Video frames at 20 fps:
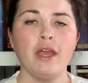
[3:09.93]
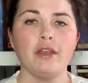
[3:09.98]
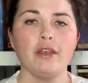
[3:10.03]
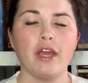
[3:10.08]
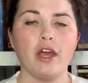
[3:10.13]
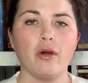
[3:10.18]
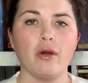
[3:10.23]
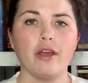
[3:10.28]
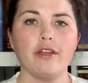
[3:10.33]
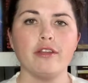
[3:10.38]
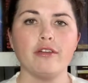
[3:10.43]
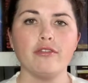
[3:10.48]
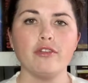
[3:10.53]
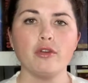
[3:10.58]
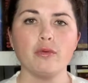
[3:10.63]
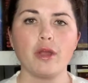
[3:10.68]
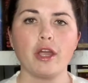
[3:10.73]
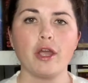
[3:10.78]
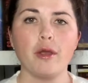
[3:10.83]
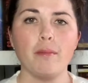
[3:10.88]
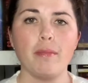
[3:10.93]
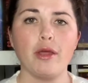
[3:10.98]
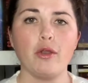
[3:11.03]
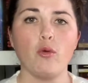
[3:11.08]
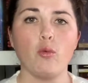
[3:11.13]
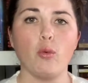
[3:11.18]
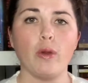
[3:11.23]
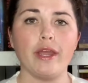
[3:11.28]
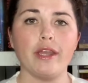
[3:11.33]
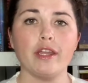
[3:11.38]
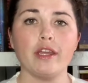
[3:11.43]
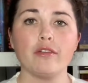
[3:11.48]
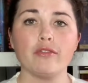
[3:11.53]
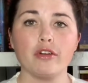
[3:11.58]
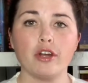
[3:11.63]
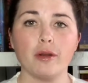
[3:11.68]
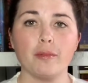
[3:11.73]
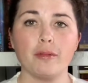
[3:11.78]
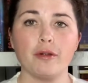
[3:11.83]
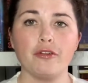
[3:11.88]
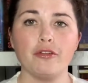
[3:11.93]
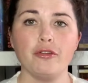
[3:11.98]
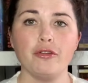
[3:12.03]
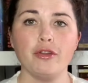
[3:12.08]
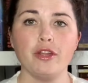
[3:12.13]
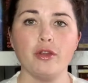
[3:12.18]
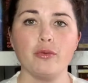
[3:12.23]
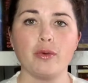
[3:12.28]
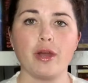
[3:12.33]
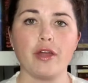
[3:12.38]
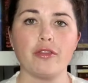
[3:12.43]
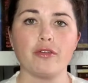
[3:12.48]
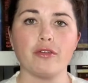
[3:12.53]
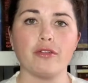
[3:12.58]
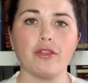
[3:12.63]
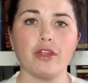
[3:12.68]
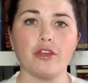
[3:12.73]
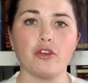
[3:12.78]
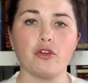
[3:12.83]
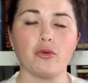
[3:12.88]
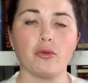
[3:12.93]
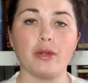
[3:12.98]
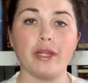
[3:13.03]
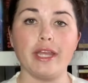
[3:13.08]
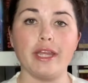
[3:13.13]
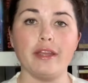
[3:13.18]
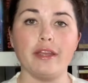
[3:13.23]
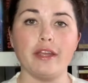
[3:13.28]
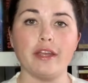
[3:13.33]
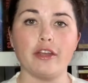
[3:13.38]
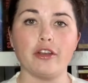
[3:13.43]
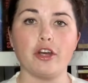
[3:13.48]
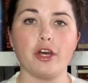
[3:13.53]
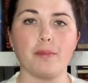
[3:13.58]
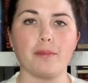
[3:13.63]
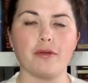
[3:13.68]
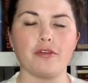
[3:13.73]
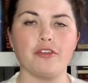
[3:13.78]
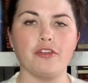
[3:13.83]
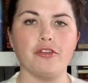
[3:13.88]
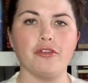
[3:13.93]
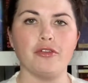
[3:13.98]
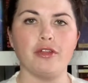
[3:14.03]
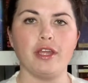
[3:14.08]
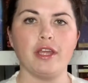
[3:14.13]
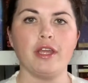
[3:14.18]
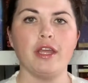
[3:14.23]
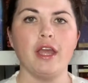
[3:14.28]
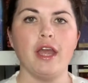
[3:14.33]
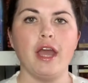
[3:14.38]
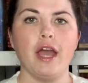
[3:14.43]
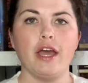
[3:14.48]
Now, I definitely recommend waiting for opportunity rather than creating an opportunity.